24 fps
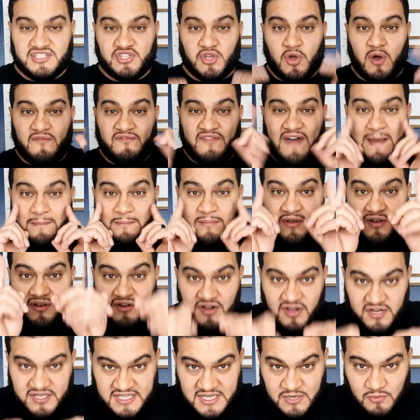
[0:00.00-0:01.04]
So if
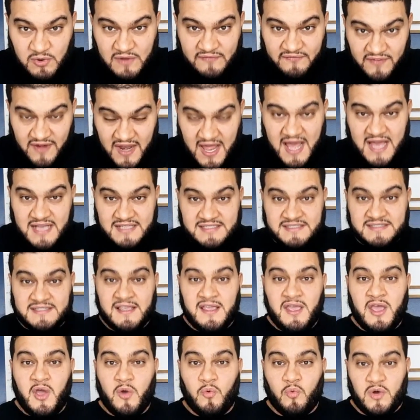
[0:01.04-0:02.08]
I'm looking with lust,
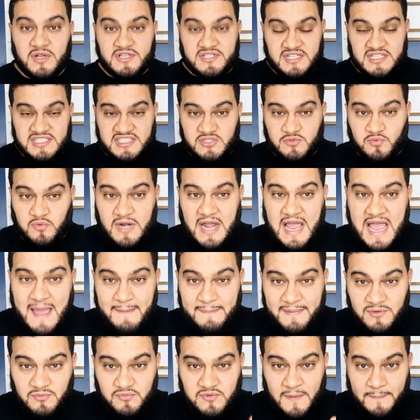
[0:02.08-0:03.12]
which this is what
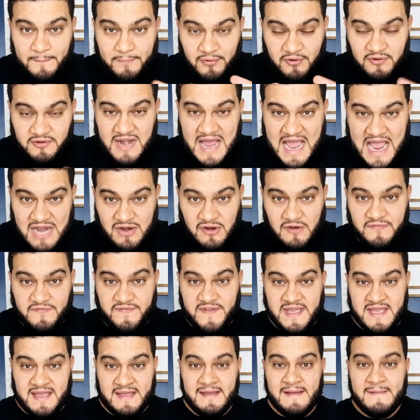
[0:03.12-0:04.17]
happened with
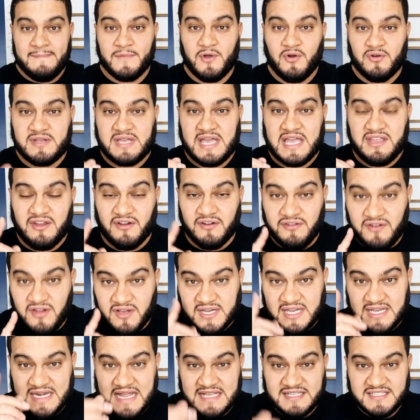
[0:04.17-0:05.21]
pornography, okay, you're
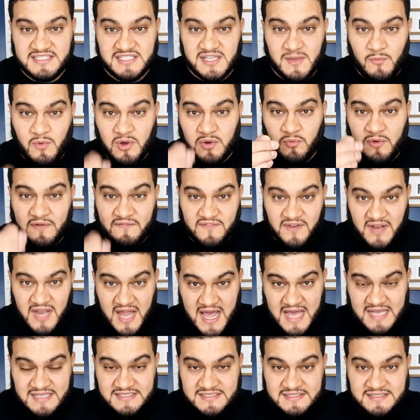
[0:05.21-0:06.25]
looking at someone with
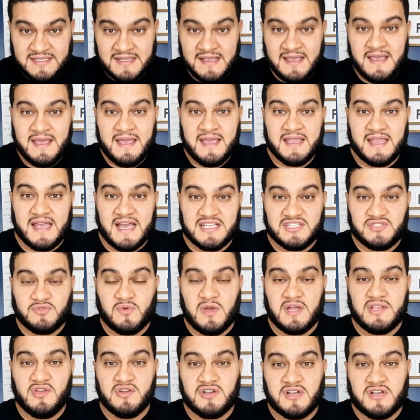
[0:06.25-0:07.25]
lust, guess what?